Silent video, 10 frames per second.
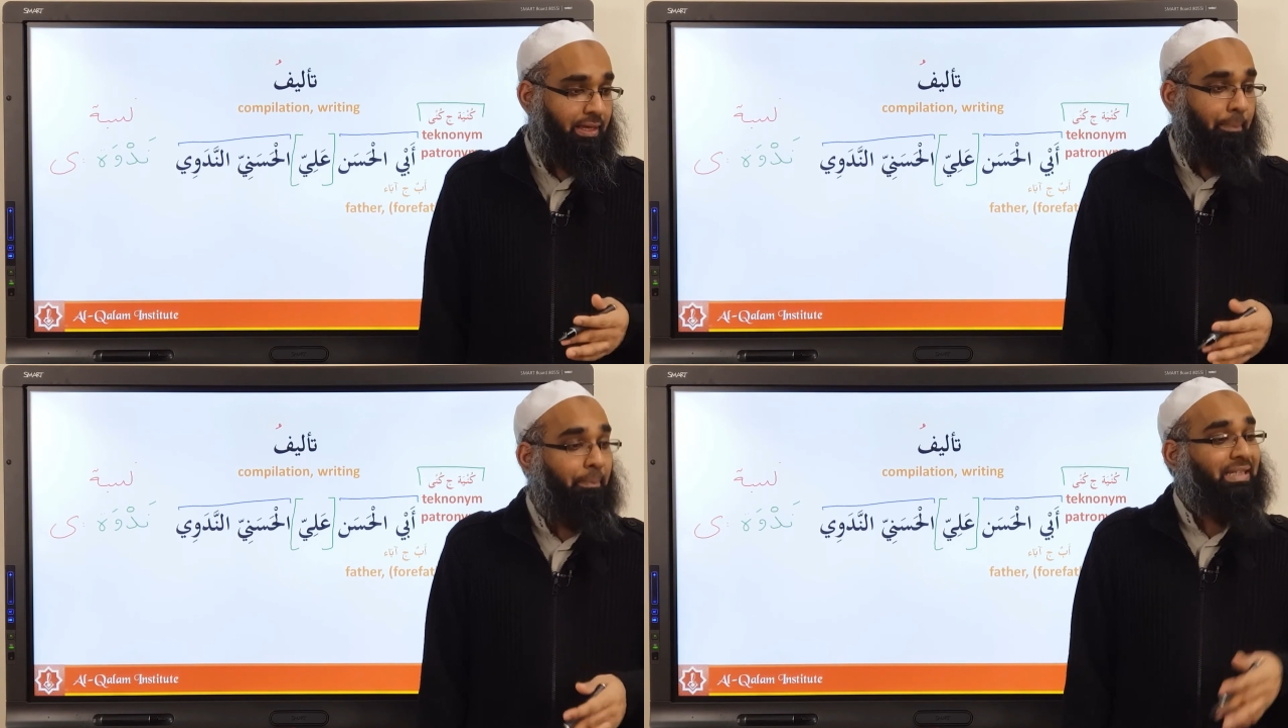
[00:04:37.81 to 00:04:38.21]

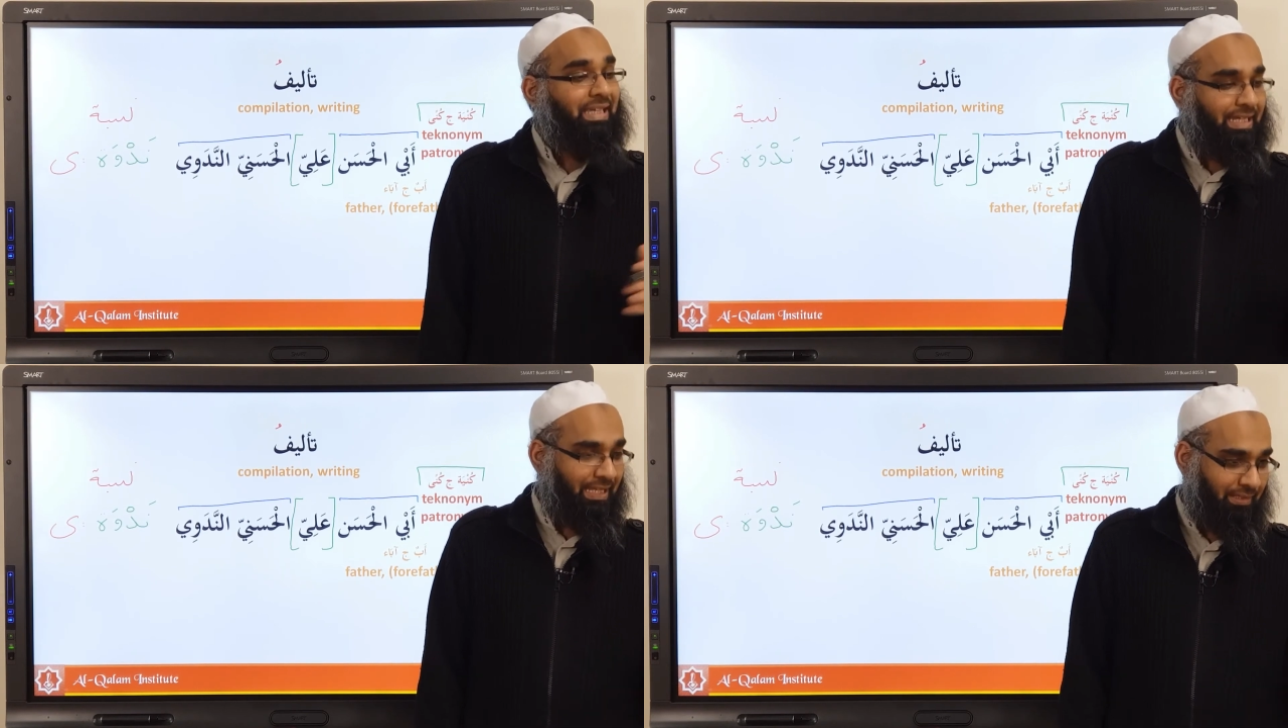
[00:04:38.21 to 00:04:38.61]

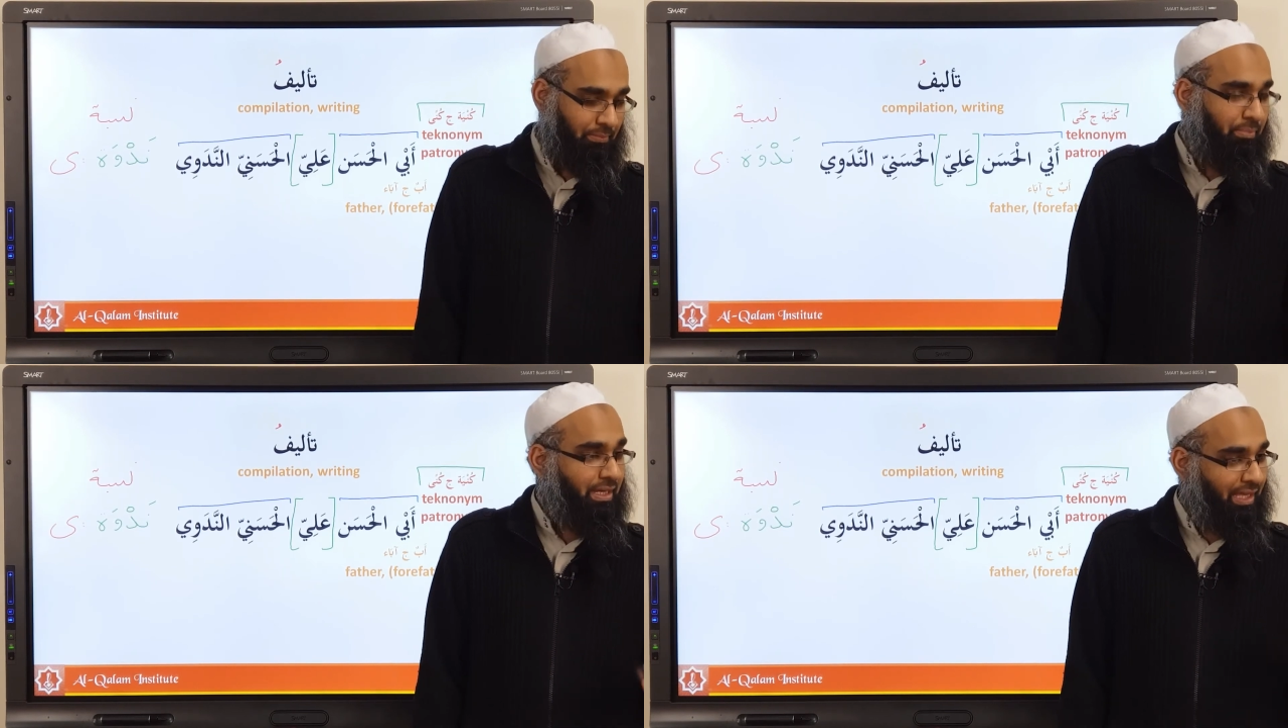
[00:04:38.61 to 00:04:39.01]
Madani,
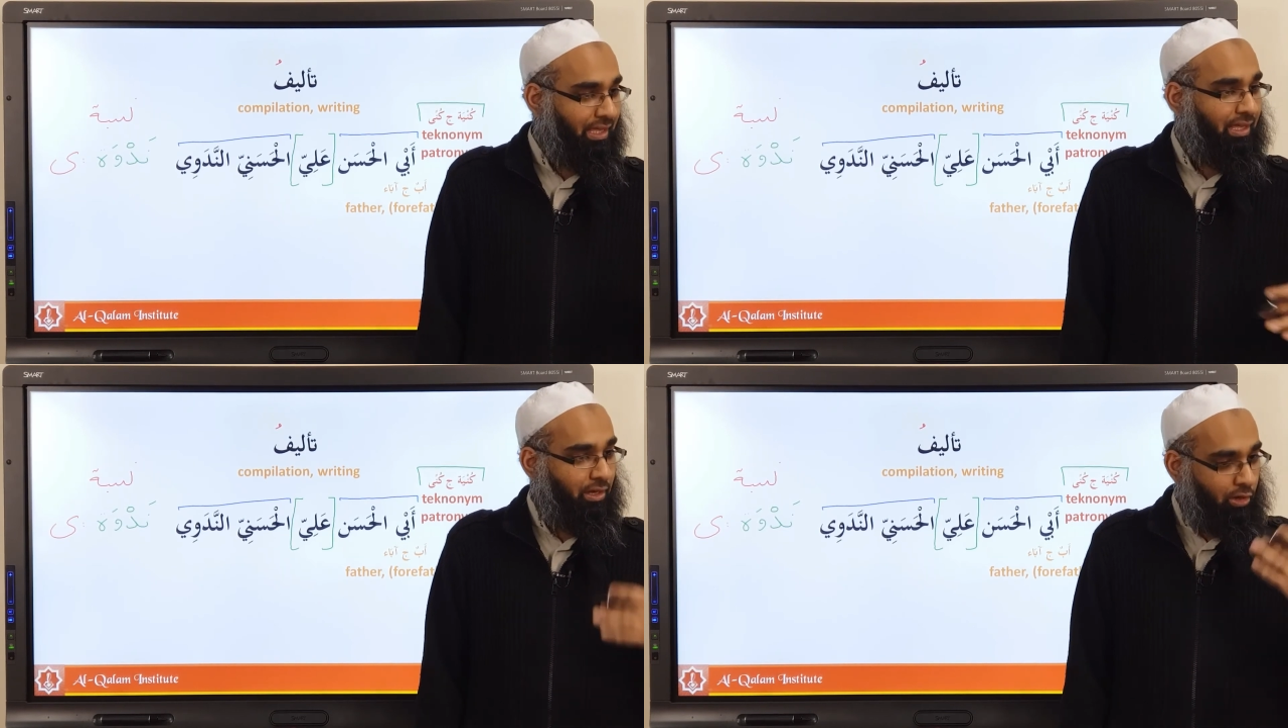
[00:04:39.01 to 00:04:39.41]
meaning
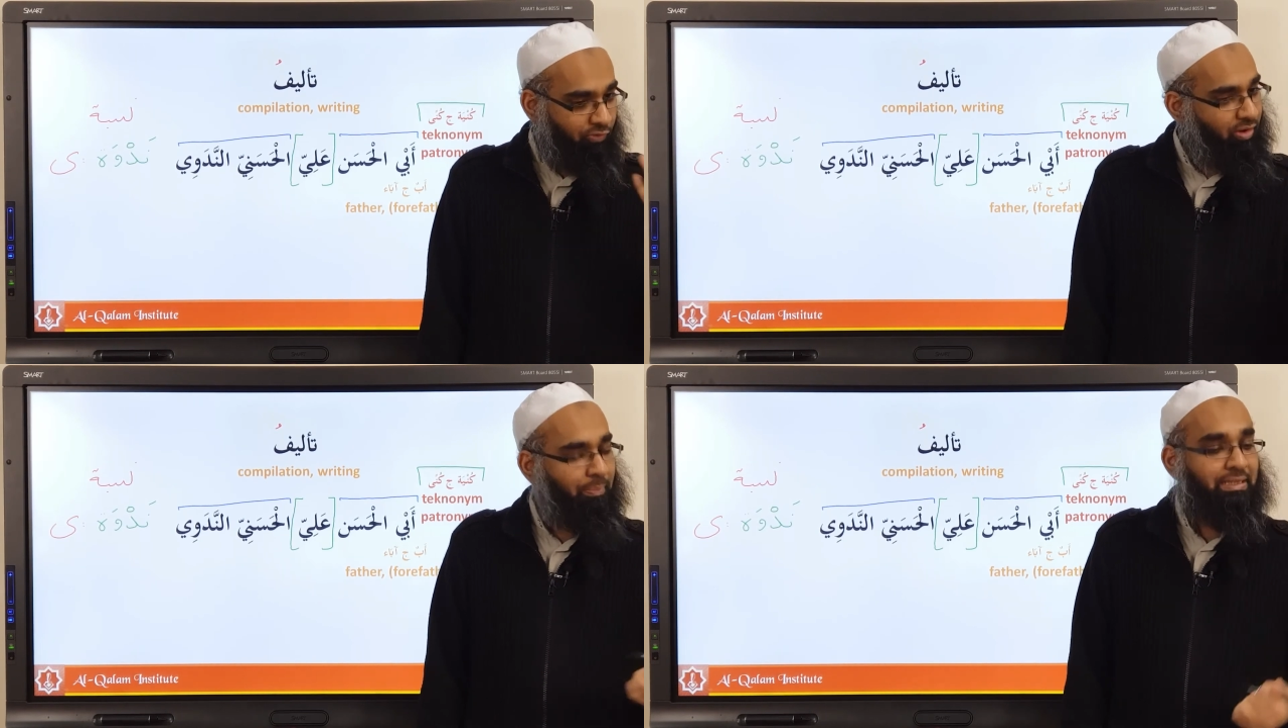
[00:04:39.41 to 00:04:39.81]

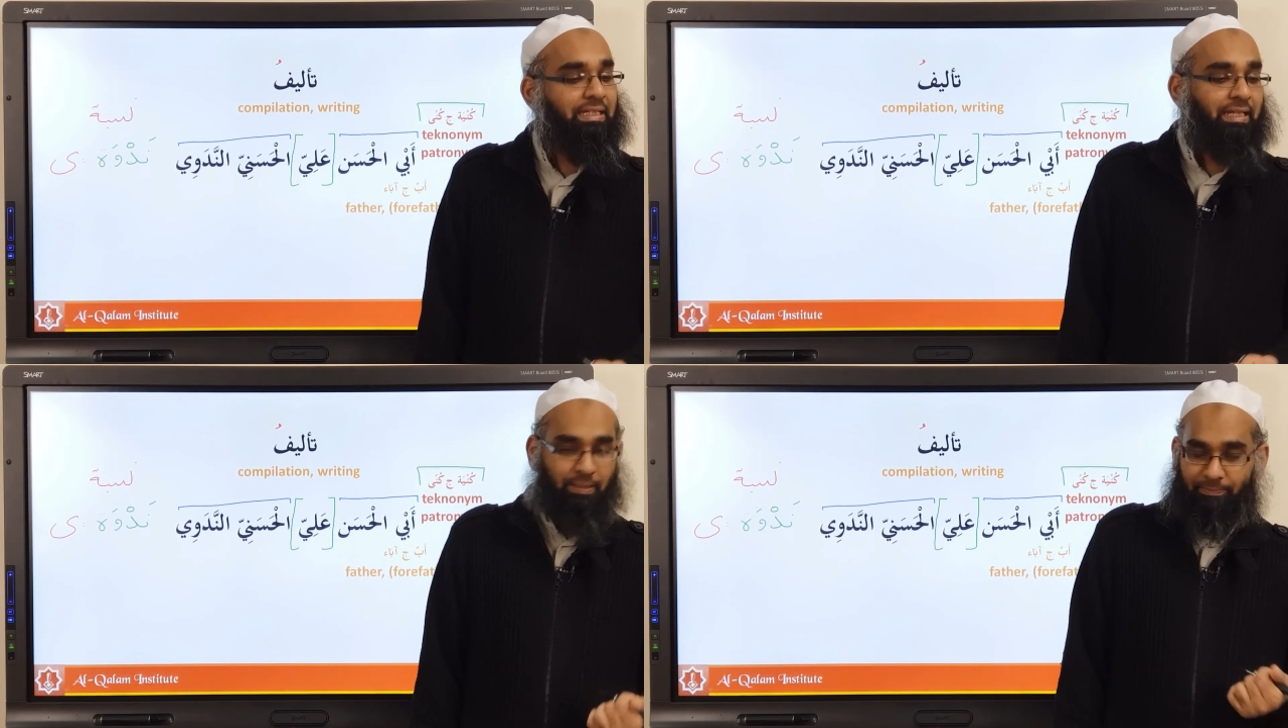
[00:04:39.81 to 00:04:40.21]
from
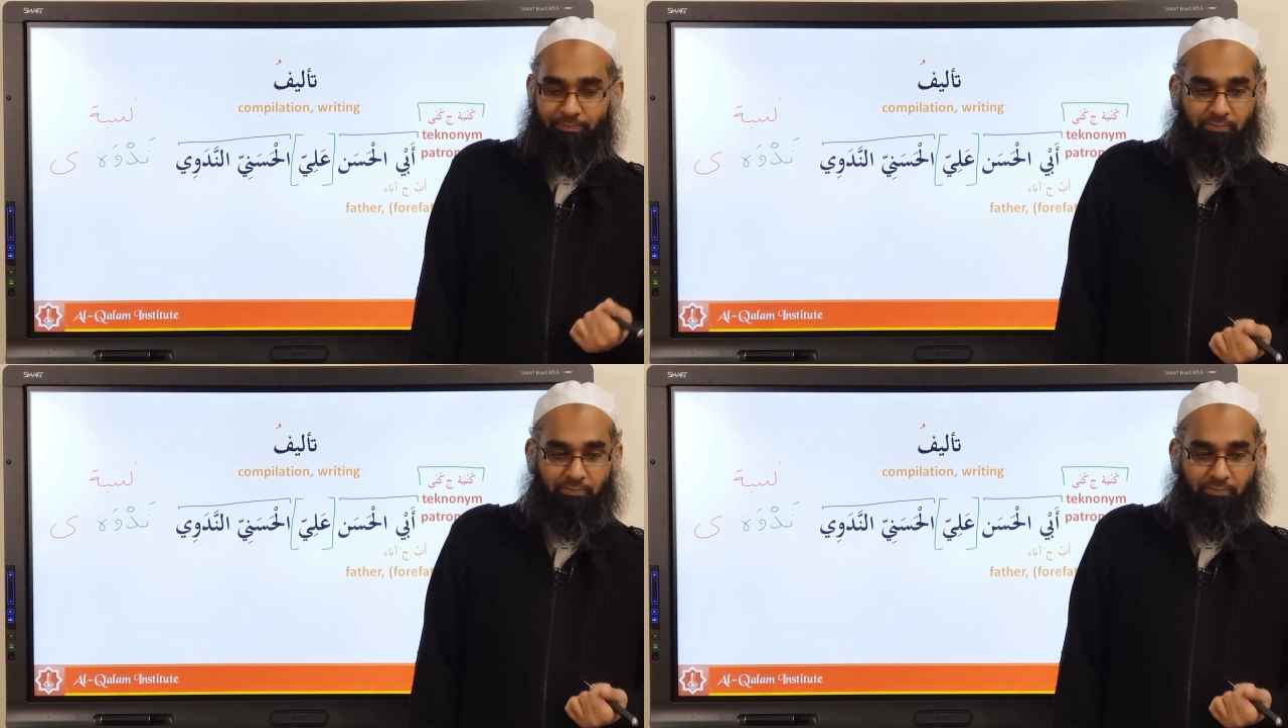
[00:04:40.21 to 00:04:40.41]
Medina.